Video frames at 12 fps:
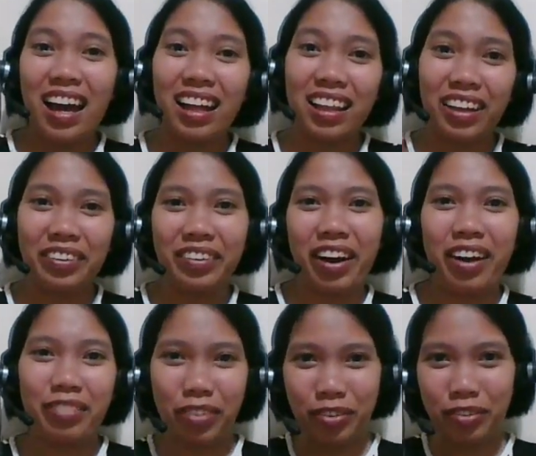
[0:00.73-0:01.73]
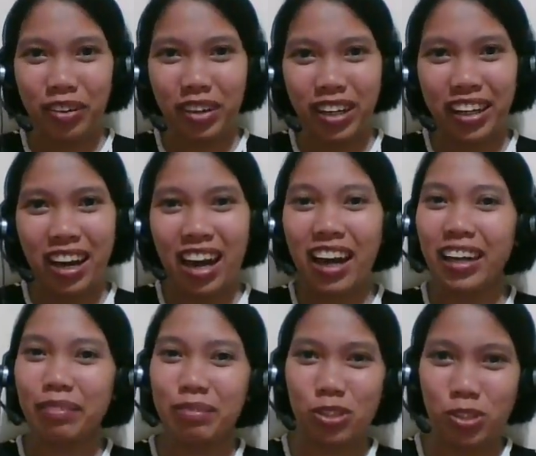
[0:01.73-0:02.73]
Hello, everyone.
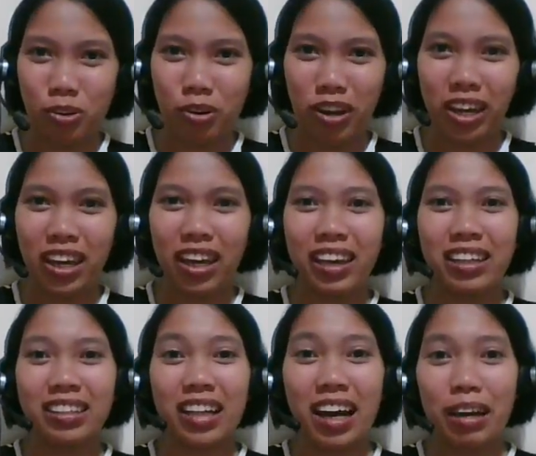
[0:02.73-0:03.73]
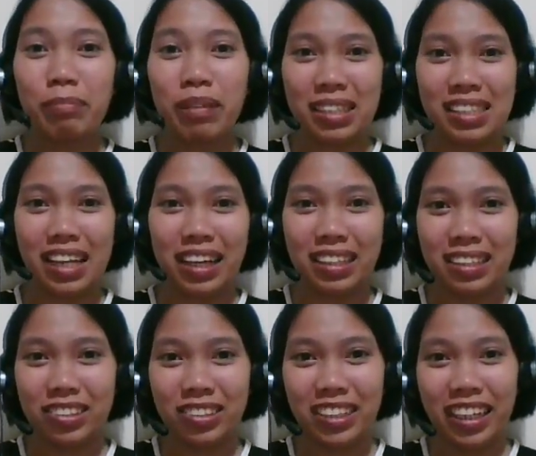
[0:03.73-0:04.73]
I'm Joy, and I'm
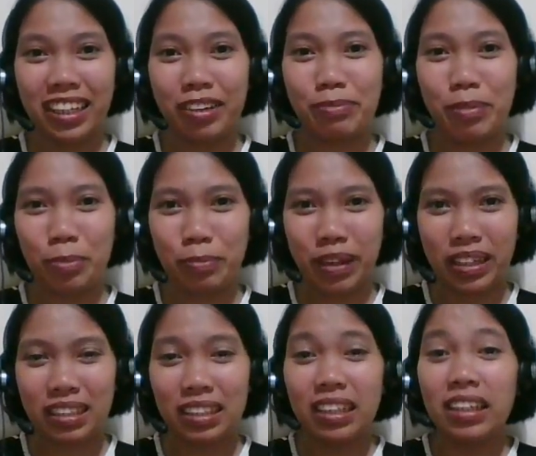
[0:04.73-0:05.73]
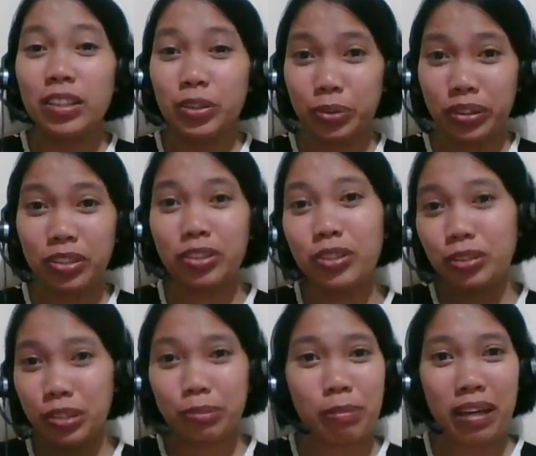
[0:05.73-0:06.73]
excited to take a moment to
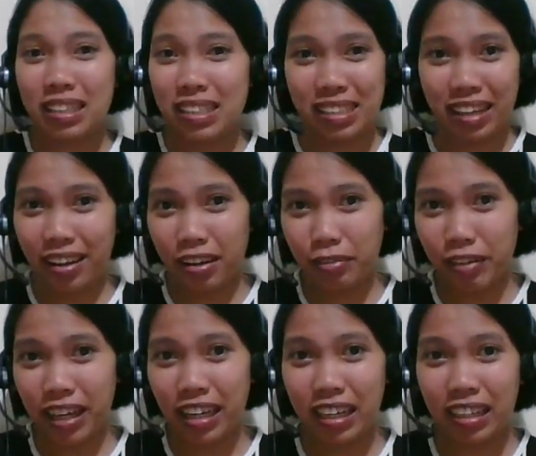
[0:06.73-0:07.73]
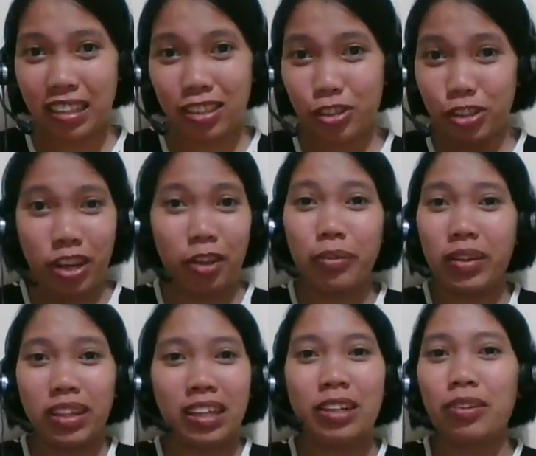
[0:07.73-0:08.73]
introduce myself and share
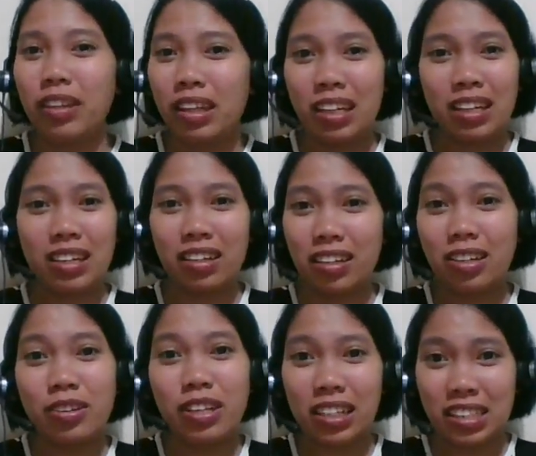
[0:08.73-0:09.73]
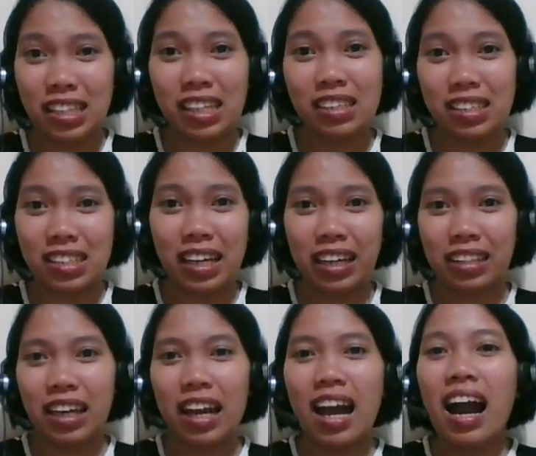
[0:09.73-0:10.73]
with you the uh, unique skill set
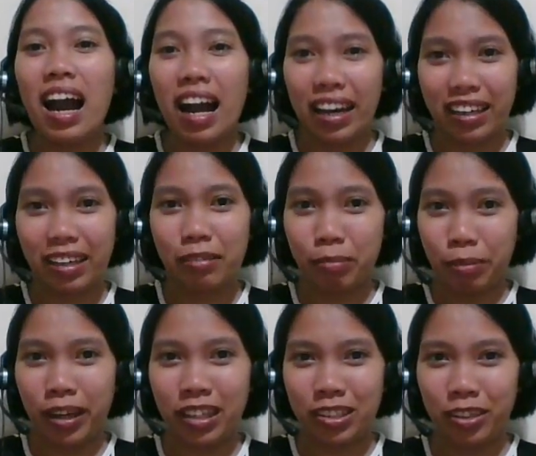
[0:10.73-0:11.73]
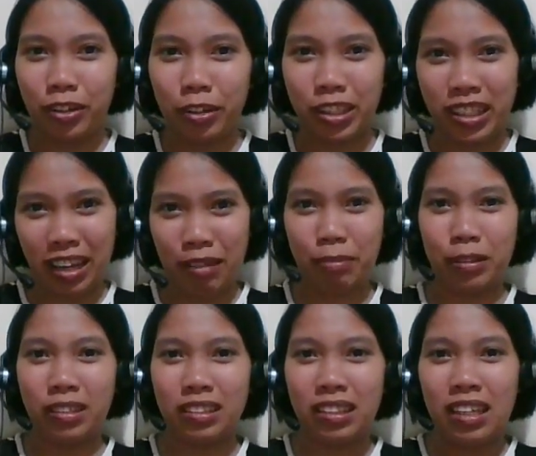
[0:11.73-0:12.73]
I can bring to your
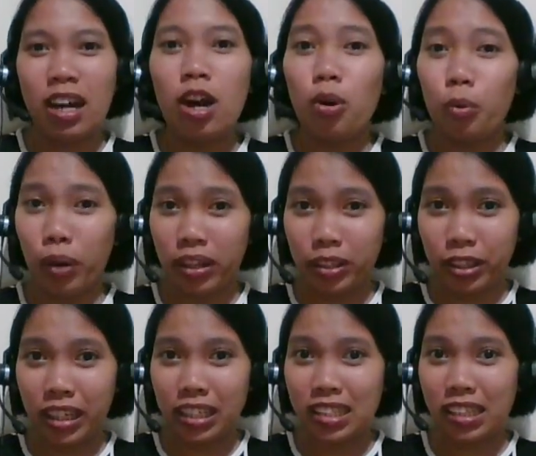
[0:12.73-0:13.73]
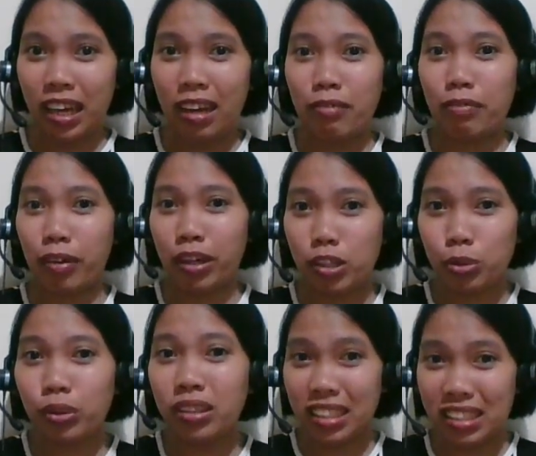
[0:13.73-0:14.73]
table. Whether it's a
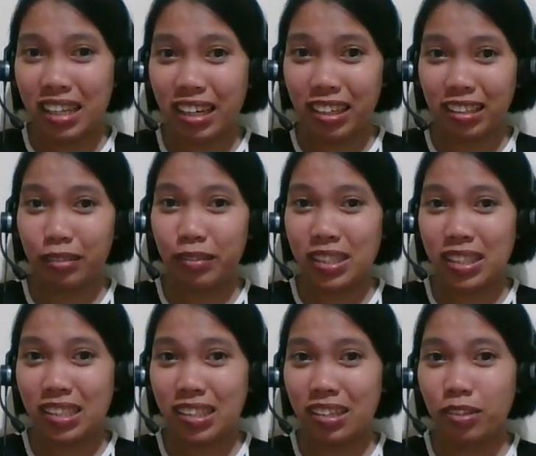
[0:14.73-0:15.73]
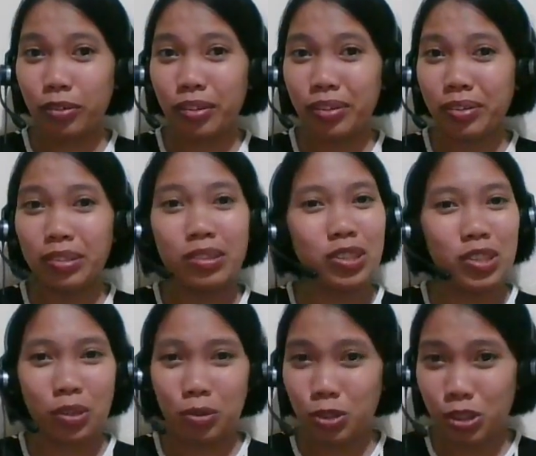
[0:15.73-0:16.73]
virtual executive assistant role,
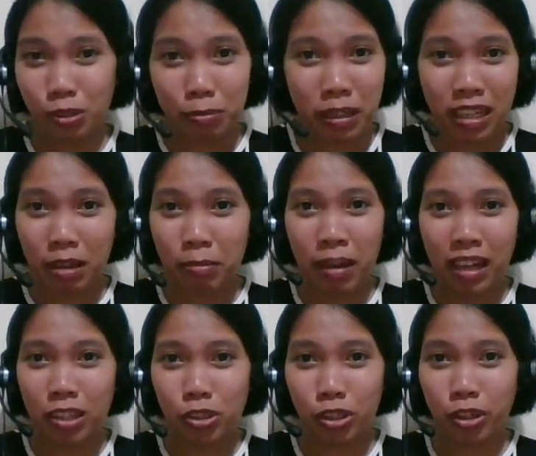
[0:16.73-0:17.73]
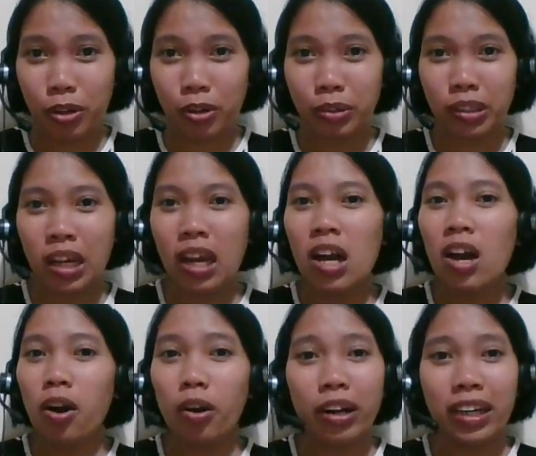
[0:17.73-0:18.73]
social media manager role,
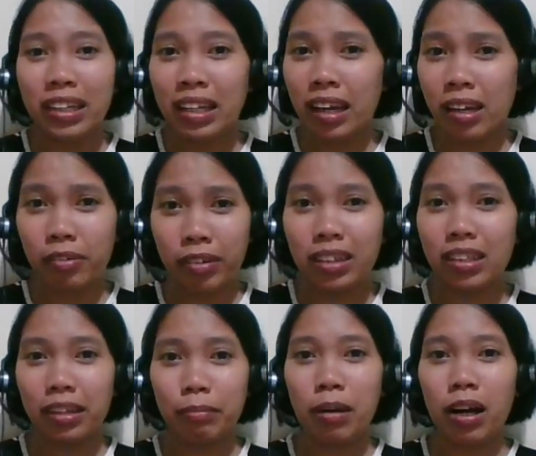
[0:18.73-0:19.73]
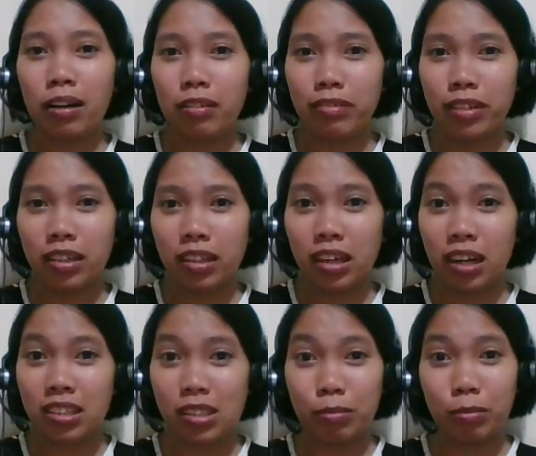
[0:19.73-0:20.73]
or in a realm of uh,
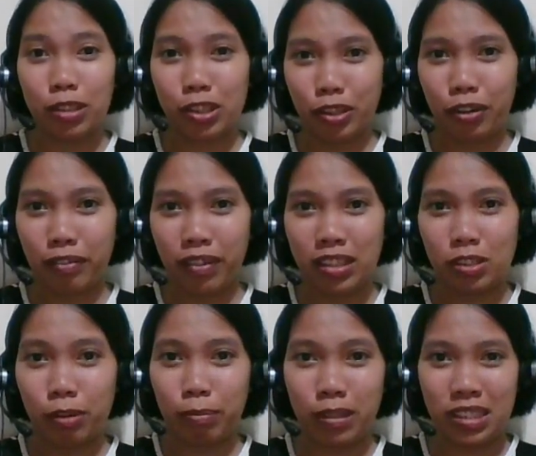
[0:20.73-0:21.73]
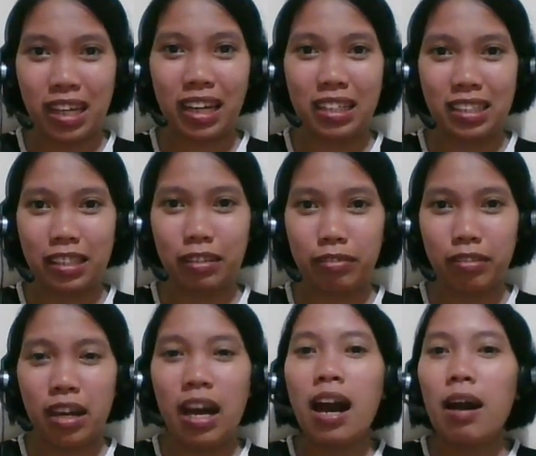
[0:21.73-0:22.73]
customer service representative,
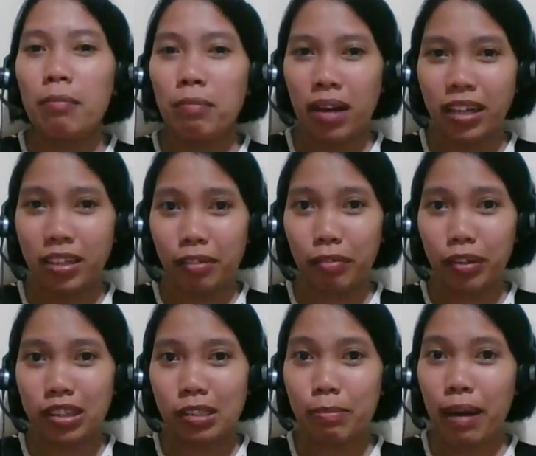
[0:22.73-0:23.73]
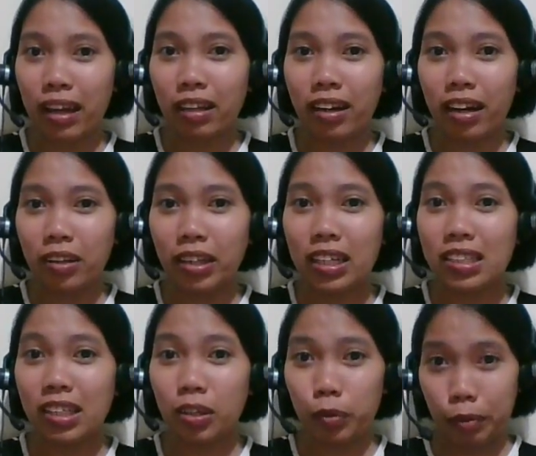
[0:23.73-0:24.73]
my diverse background
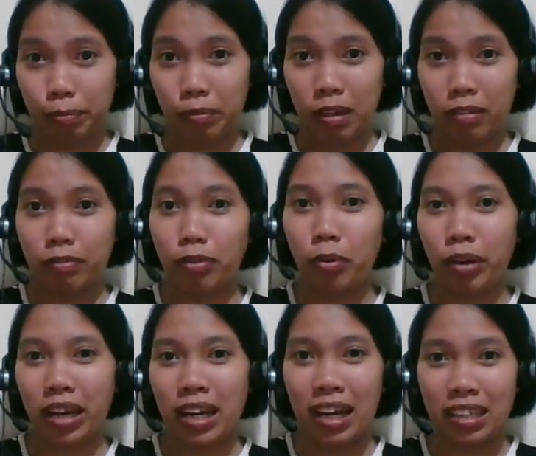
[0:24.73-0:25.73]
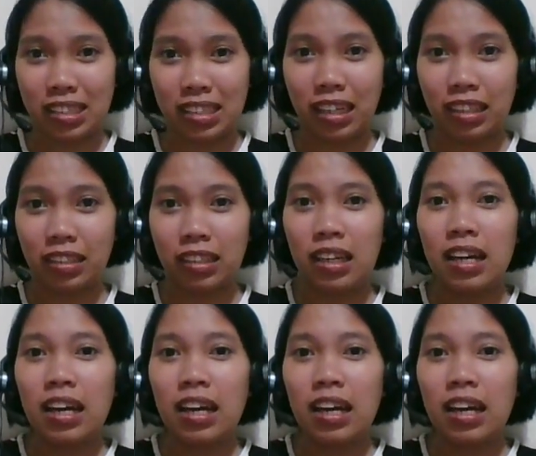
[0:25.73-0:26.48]
has equipped me for an Excel